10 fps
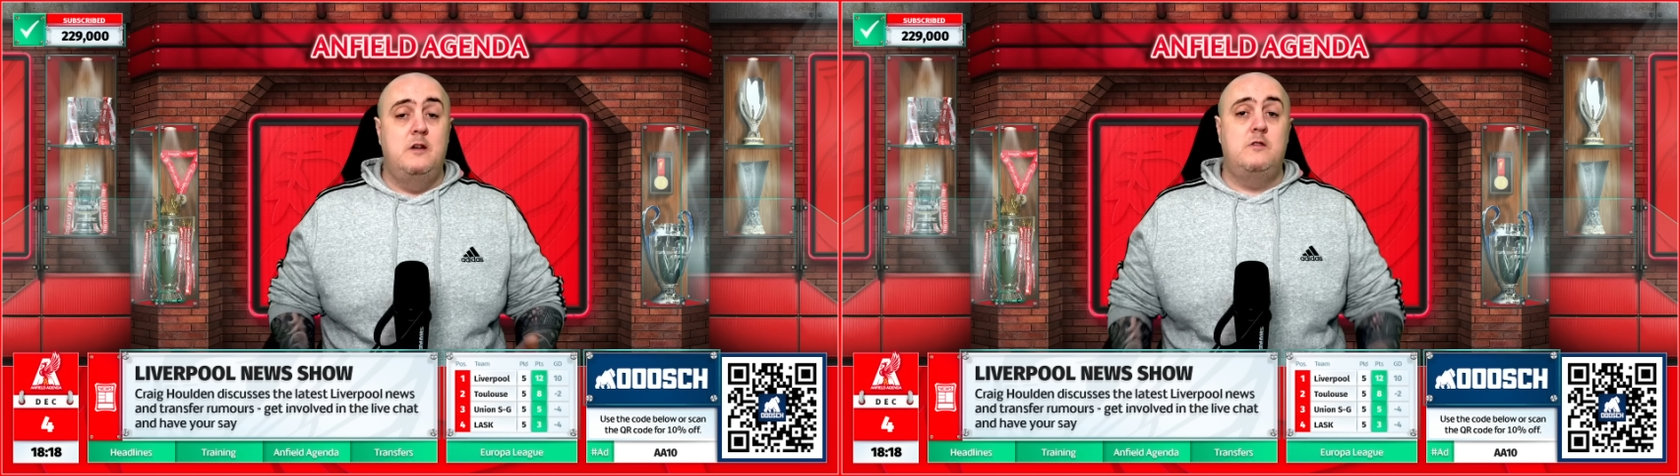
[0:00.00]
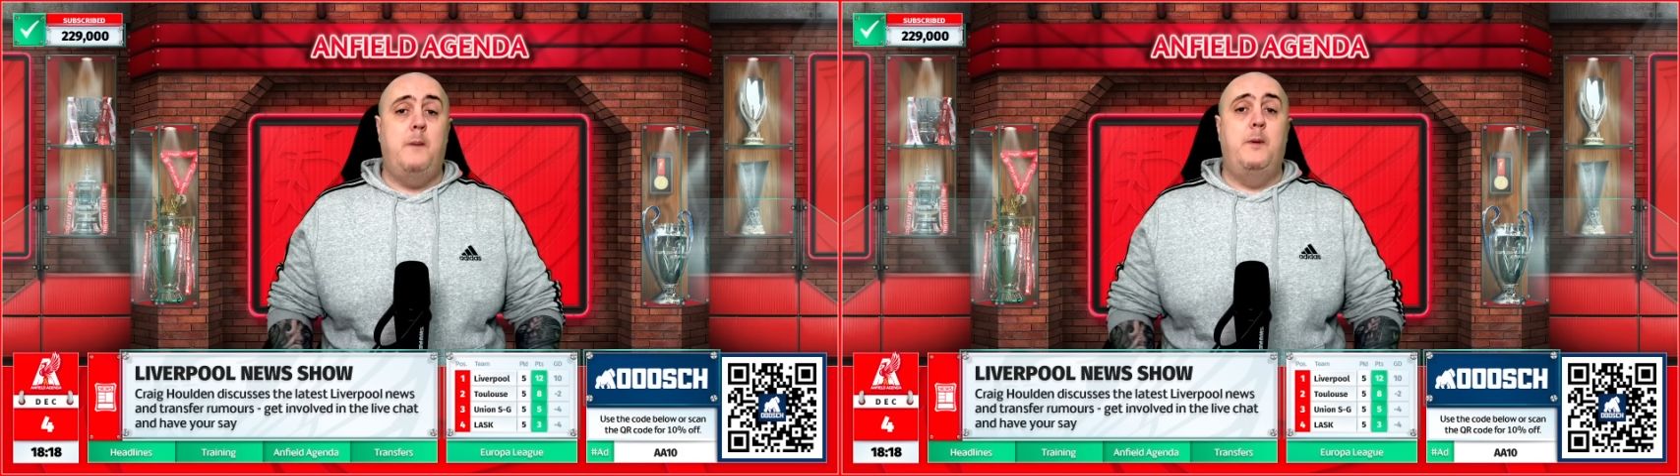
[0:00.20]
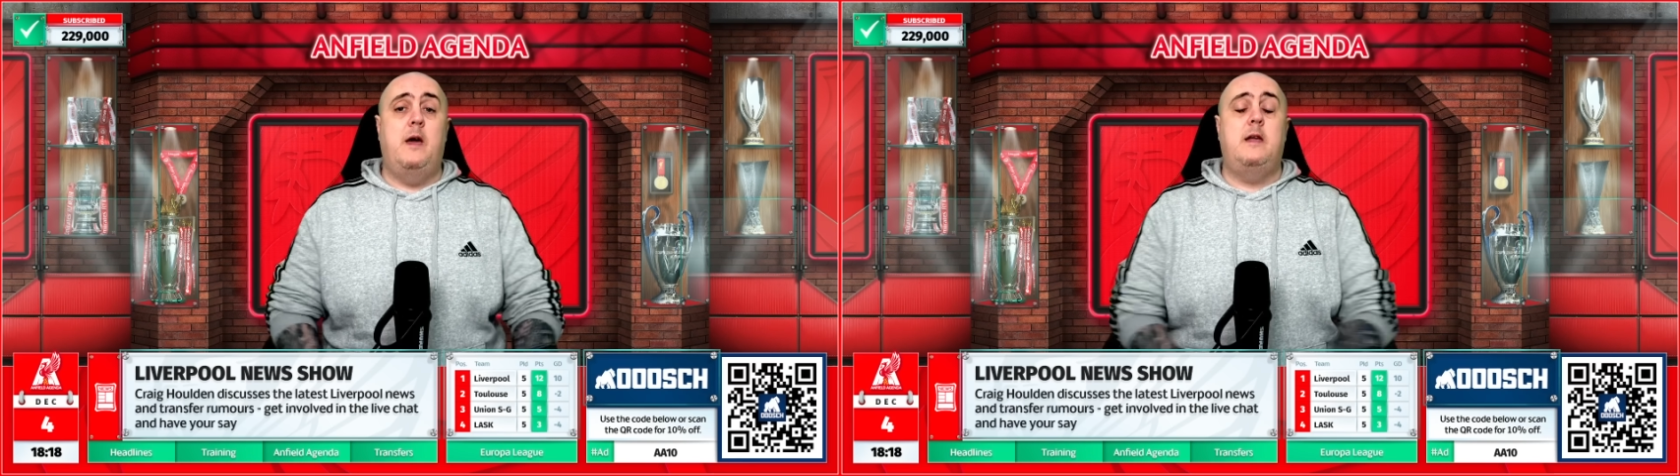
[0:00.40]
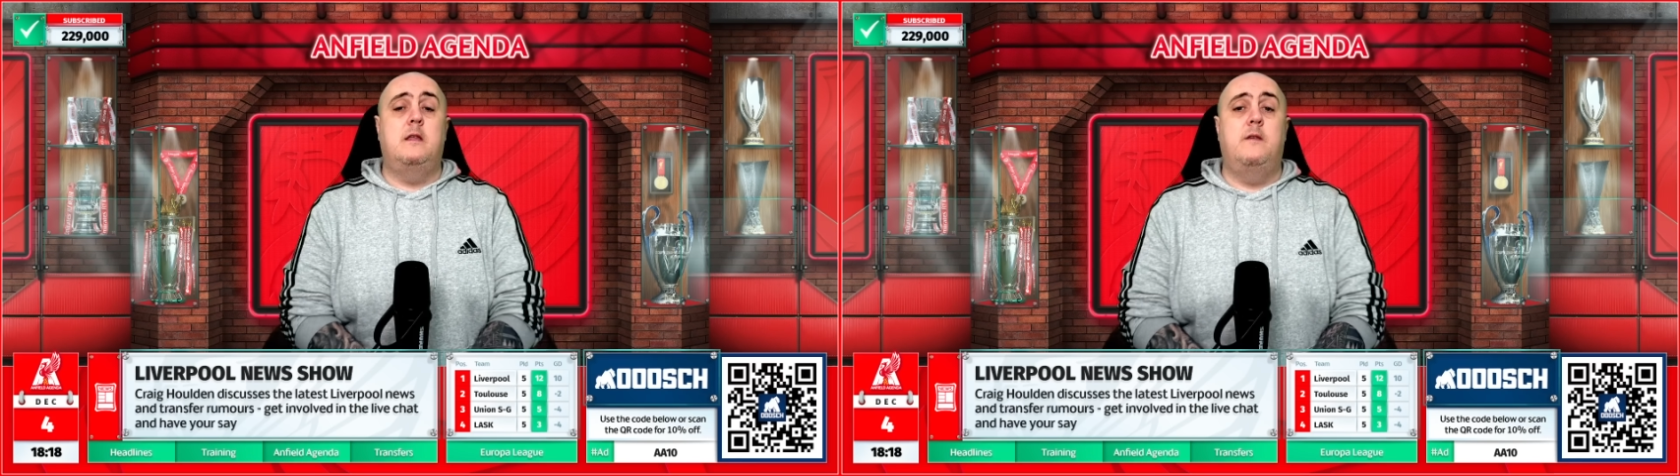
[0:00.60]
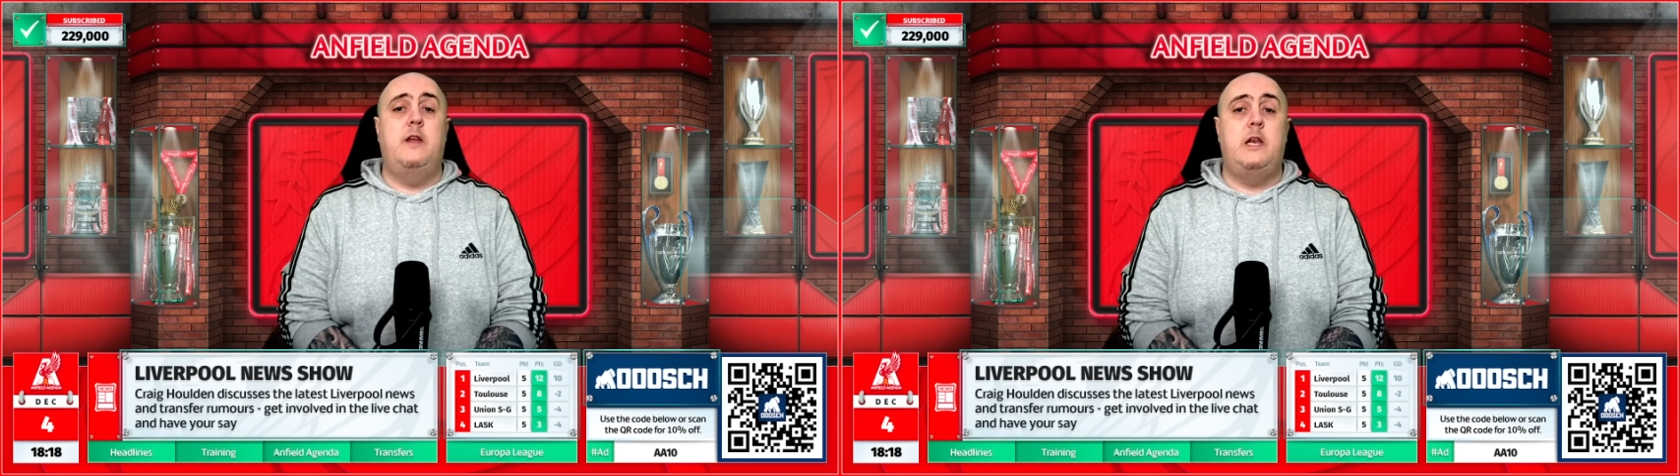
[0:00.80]
Drop a like
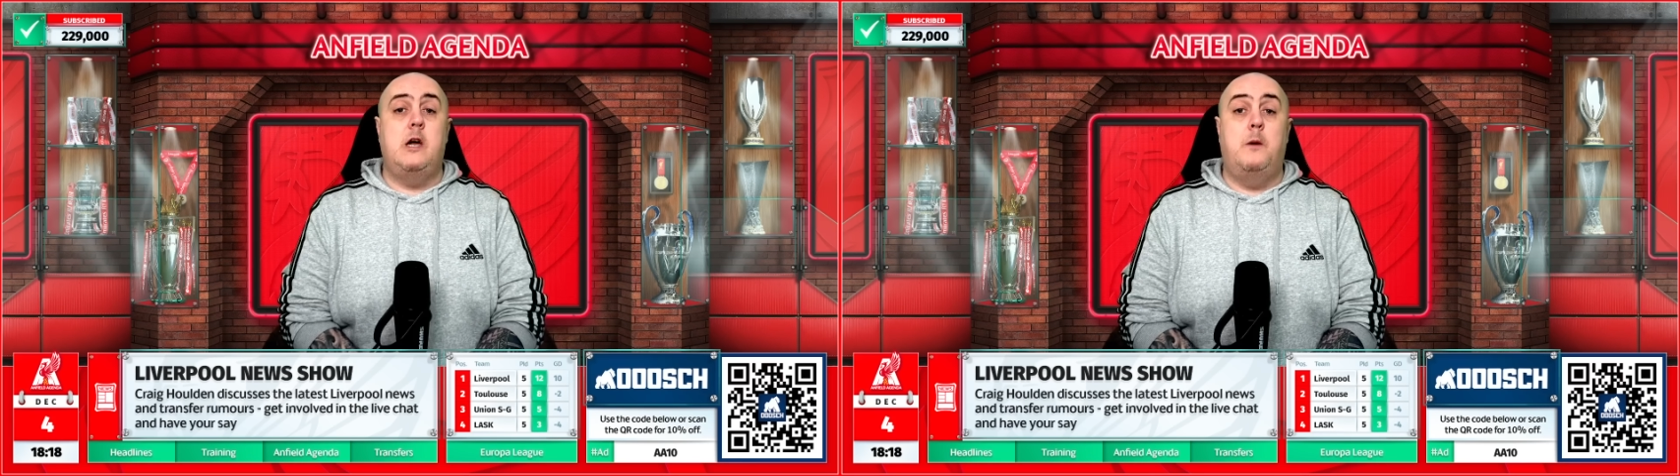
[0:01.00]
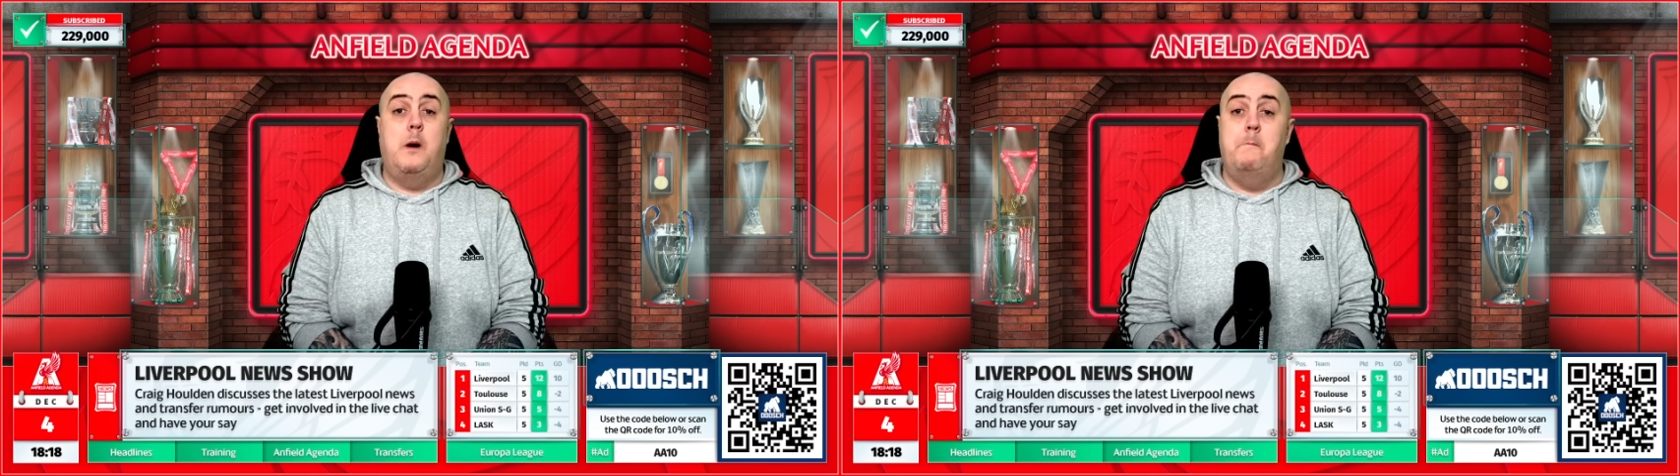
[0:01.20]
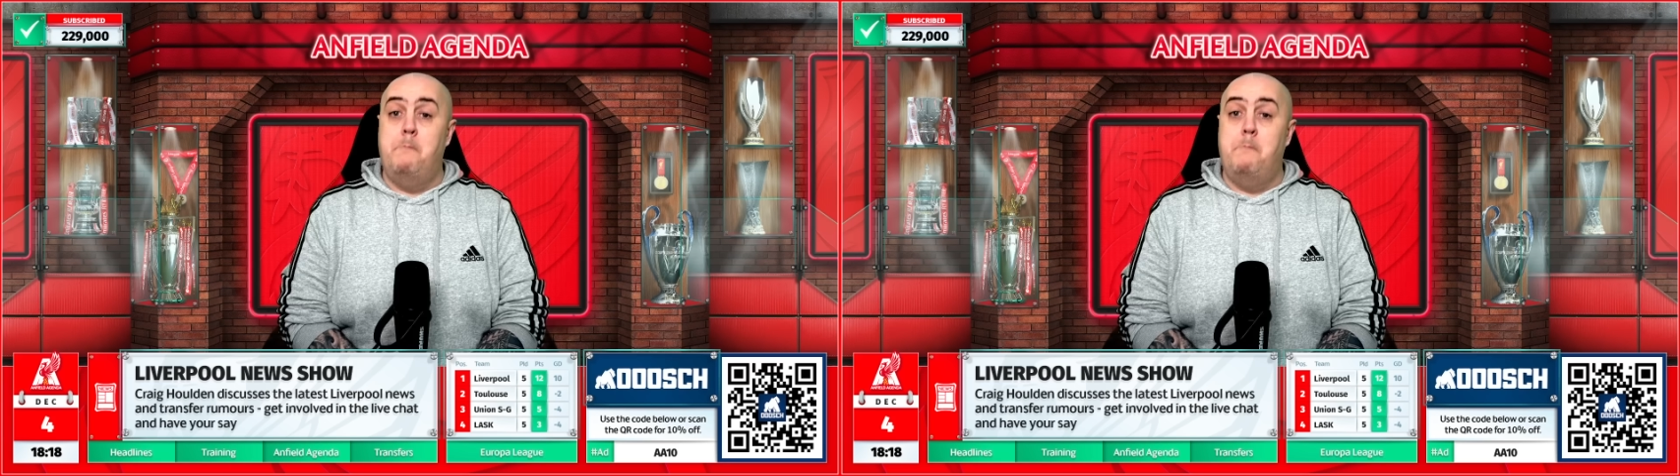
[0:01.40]
on the video, but